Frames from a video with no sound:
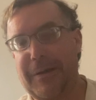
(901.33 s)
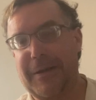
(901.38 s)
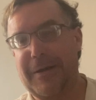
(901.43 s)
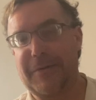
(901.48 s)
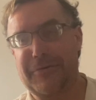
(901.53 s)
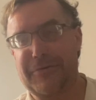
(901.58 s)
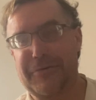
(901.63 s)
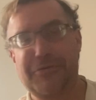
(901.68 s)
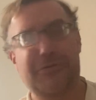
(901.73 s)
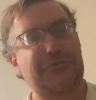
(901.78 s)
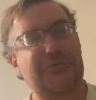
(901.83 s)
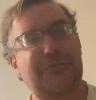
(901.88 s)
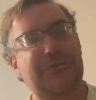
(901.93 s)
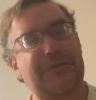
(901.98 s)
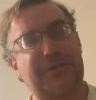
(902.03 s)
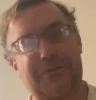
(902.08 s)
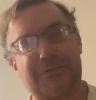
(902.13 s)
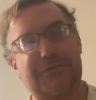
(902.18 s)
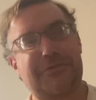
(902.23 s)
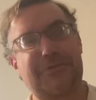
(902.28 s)
I don't usually
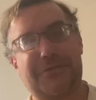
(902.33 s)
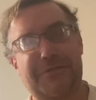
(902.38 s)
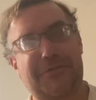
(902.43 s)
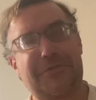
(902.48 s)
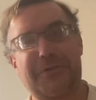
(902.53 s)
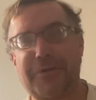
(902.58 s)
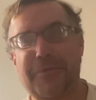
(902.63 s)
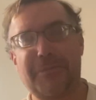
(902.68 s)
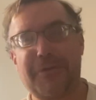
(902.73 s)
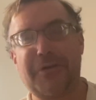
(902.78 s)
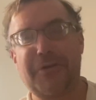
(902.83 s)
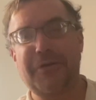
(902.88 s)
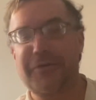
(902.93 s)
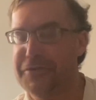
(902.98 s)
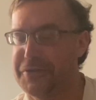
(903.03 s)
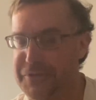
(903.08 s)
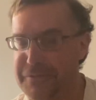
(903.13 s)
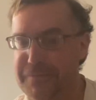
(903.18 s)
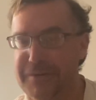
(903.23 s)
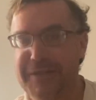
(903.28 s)
use this
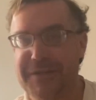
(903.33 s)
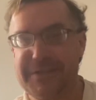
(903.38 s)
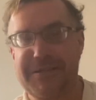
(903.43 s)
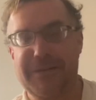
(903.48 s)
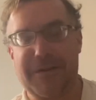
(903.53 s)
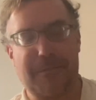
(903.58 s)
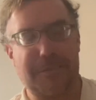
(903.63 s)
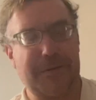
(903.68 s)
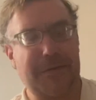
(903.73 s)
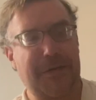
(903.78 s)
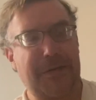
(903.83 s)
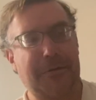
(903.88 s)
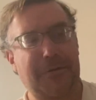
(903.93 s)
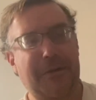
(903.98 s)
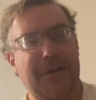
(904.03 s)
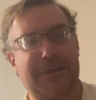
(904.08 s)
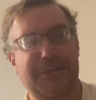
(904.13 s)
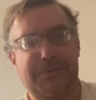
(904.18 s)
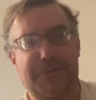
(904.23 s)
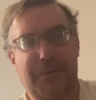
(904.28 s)
terminology, but it's how big your
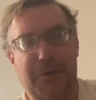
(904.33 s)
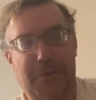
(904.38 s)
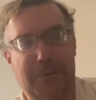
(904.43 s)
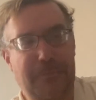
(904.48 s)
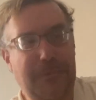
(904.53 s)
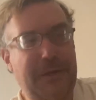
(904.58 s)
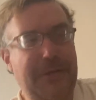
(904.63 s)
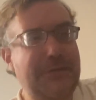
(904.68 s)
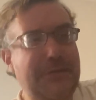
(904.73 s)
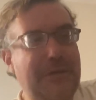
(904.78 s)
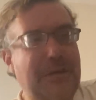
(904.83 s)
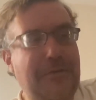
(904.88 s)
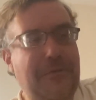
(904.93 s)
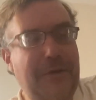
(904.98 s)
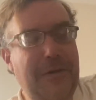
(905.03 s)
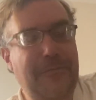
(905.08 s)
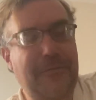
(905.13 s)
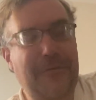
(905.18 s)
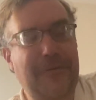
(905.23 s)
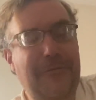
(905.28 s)
nuts are.
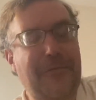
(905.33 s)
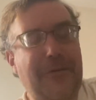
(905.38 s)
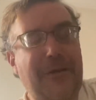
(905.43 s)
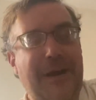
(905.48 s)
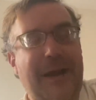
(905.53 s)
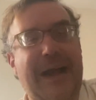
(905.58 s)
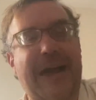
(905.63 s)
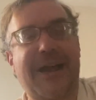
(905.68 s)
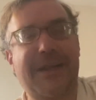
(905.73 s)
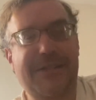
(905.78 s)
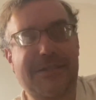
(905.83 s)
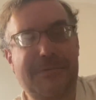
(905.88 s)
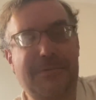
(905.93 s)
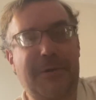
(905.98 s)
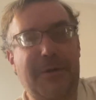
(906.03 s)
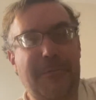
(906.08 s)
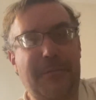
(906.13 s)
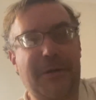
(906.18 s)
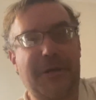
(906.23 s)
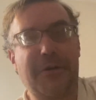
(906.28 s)
Basically, for for guys. it's
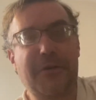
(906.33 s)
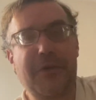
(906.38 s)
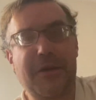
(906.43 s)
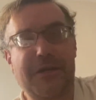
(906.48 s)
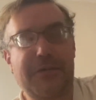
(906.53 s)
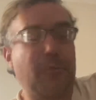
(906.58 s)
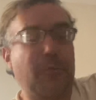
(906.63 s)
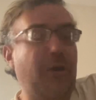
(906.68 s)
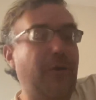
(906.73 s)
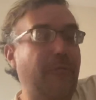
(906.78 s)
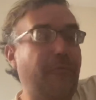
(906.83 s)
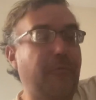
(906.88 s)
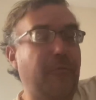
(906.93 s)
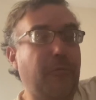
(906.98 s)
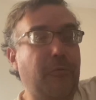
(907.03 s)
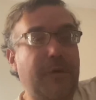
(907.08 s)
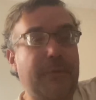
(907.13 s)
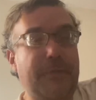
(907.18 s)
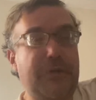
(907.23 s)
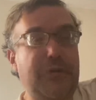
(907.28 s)
how big your nuts. Well, for
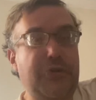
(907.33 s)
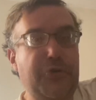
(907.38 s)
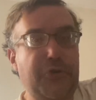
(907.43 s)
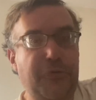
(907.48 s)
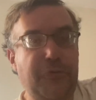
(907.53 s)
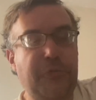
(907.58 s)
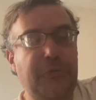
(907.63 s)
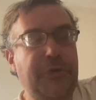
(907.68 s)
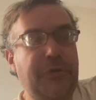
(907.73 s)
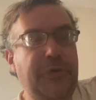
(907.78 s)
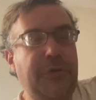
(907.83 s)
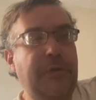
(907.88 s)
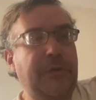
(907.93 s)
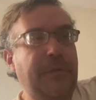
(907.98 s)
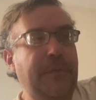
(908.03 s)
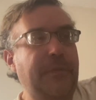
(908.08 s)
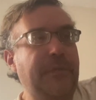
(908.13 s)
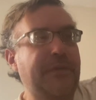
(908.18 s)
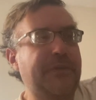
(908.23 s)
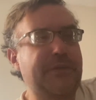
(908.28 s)
women too,
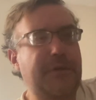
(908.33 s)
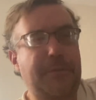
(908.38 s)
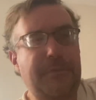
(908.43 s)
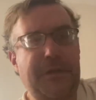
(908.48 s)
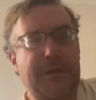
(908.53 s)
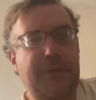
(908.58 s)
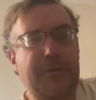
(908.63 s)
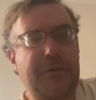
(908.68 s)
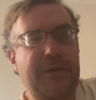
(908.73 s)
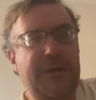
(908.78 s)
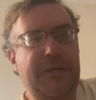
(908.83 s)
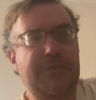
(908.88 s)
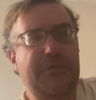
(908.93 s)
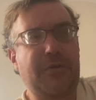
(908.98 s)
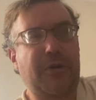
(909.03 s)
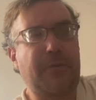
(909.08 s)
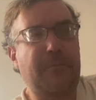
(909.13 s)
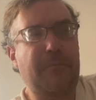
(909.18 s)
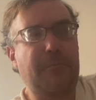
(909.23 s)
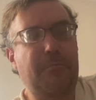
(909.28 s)
it's how big your nuts
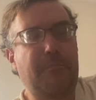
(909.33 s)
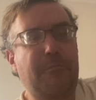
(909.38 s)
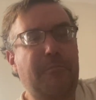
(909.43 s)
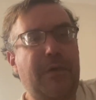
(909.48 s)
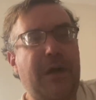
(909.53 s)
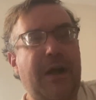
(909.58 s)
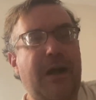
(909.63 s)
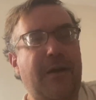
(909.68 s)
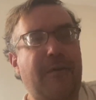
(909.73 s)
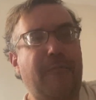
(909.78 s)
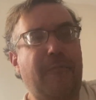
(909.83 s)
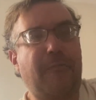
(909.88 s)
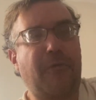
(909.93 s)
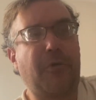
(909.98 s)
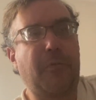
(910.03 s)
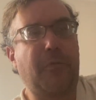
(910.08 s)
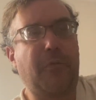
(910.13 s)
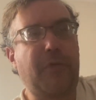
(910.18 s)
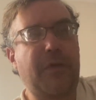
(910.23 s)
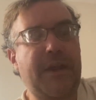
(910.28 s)
are um,
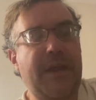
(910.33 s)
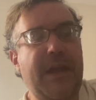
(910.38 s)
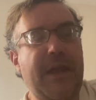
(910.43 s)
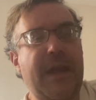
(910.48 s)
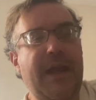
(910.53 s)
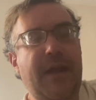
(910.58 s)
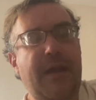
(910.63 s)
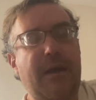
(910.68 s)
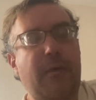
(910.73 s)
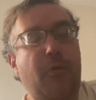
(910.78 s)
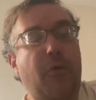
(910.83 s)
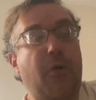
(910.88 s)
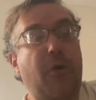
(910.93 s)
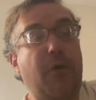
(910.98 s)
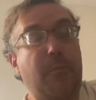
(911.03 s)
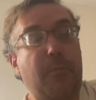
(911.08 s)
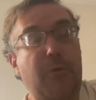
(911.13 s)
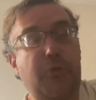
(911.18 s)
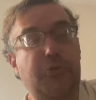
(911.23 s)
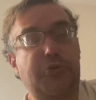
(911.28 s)
verbally, and,
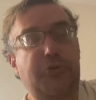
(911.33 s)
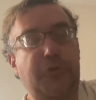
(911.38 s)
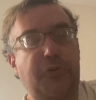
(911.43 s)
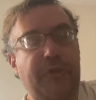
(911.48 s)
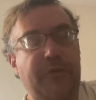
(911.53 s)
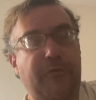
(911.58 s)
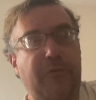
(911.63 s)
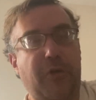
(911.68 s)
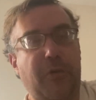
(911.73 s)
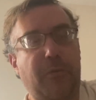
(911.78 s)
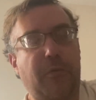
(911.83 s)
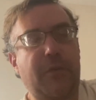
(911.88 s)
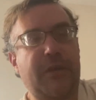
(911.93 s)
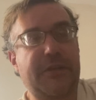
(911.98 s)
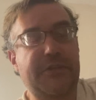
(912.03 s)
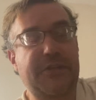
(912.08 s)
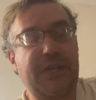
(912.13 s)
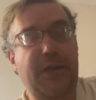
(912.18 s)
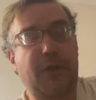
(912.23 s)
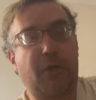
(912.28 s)
well, emotionally, verbally,
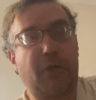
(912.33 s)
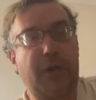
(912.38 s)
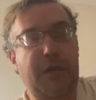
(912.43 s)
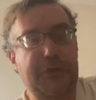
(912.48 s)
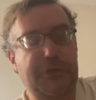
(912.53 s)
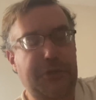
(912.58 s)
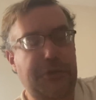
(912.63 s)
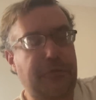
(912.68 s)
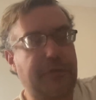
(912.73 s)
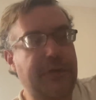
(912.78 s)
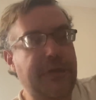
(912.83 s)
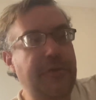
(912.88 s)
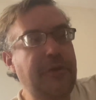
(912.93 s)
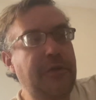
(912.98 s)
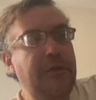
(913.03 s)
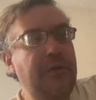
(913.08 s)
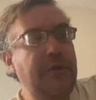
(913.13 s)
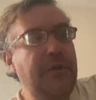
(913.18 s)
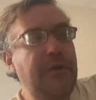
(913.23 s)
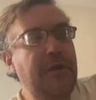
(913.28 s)
psychologically,
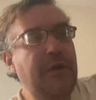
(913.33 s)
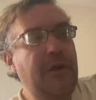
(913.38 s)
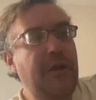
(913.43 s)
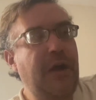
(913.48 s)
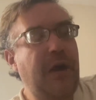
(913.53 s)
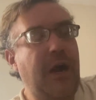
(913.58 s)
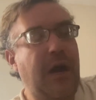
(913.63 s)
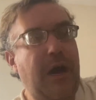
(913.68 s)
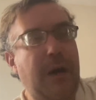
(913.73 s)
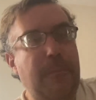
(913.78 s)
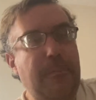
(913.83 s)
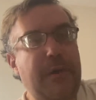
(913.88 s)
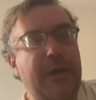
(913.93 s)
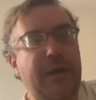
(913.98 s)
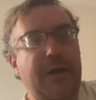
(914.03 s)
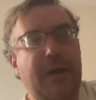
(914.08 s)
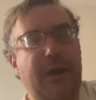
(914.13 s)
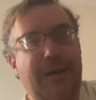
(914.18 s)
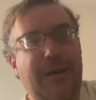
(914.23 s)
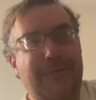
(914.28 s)
um,
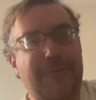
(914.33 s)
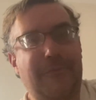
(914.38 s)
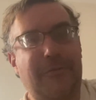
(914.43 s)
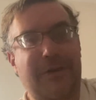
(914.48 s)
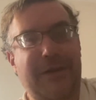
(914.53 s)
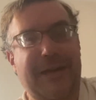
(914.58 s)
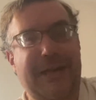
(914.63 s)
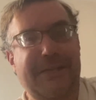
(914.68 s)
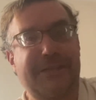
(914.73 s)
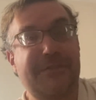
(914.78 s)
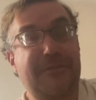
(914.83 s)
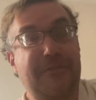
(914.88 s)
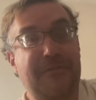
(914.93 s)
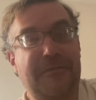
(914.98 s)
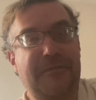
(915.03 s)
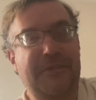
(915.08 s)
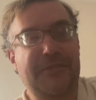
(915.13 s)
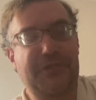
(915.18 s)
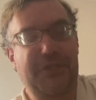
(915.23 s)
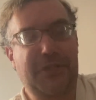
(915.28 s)
and uh, for guys
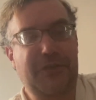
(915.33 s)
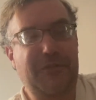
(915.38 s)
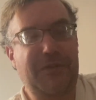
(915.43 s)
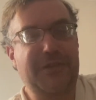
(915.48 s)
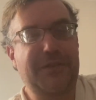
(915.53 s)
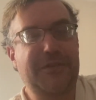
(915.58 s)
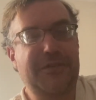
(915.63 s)
physically.